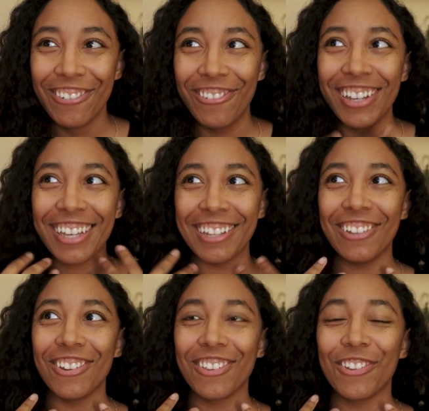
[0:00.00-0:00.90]
we
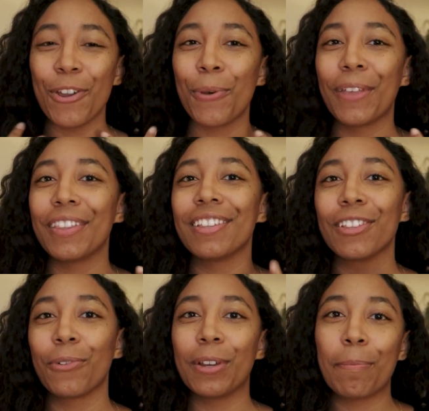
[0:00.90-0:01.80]
can just know that this is
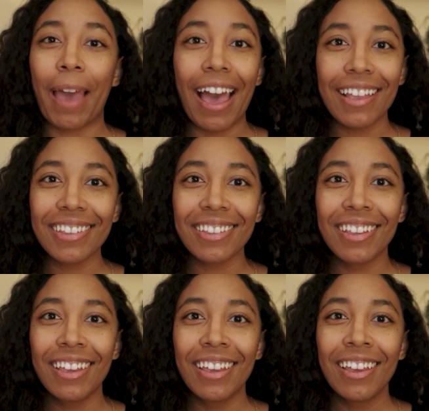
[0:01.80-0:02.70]
going to pass
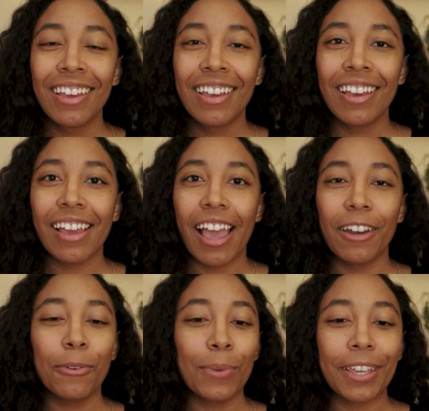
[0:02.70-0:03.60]

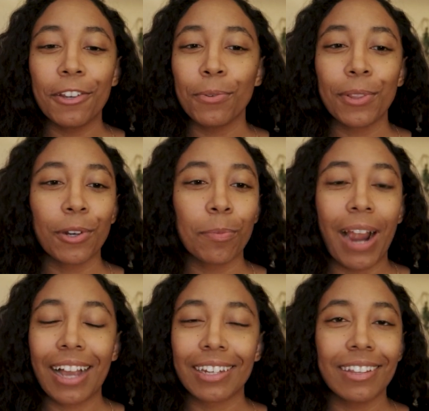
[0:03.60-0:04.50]
and we can do a little
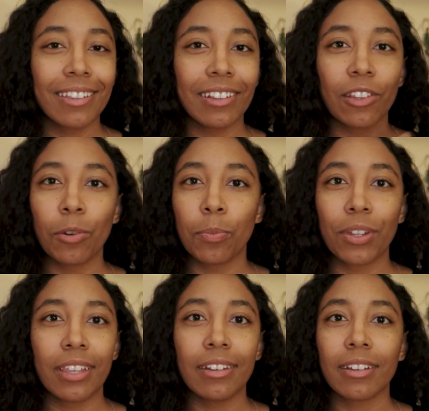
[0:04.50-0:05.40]
practice, a little
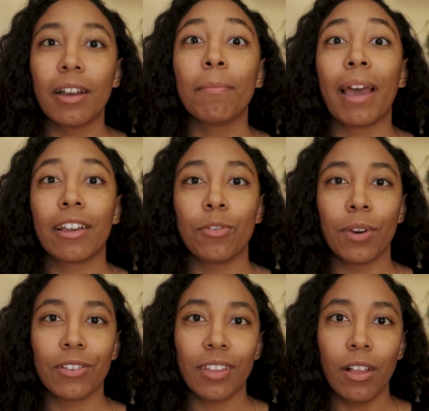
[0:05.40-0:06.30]
breathing to come back to
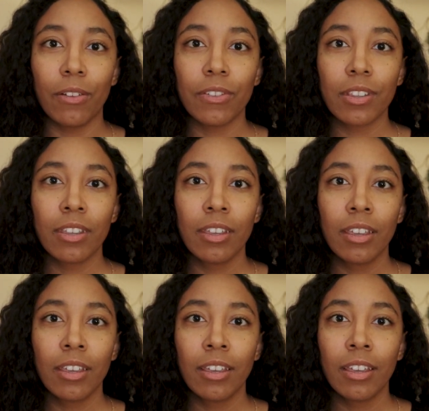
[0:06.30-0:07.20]
ourselves.
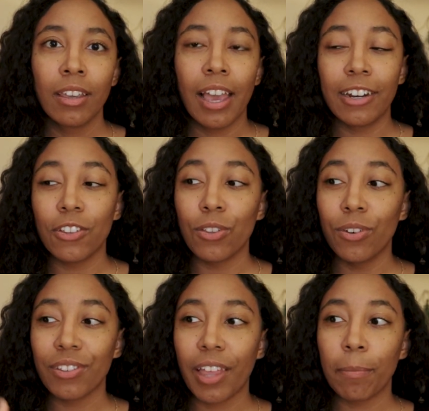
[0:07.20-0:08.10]
And as soon
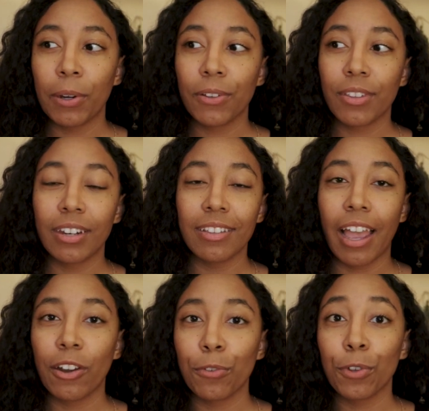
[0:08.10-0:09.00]
as that person is
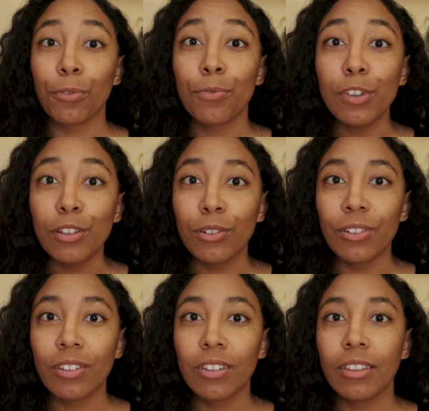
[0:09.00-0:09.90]
out of your
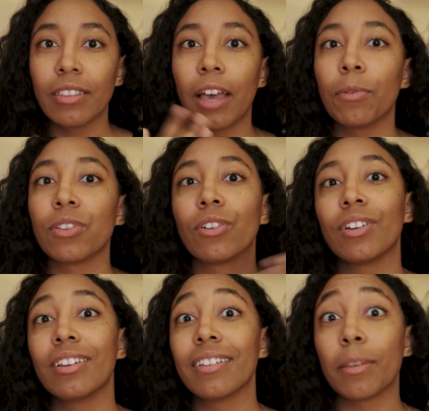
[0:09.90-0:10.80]
field, that will start
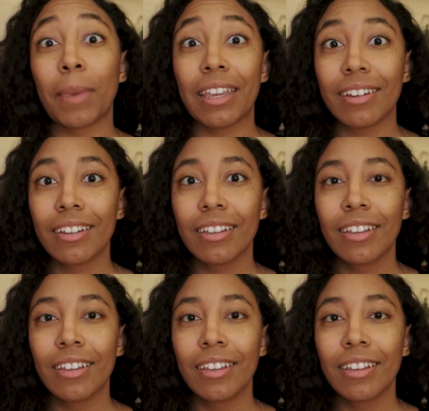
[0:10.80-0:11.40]
to dissipate,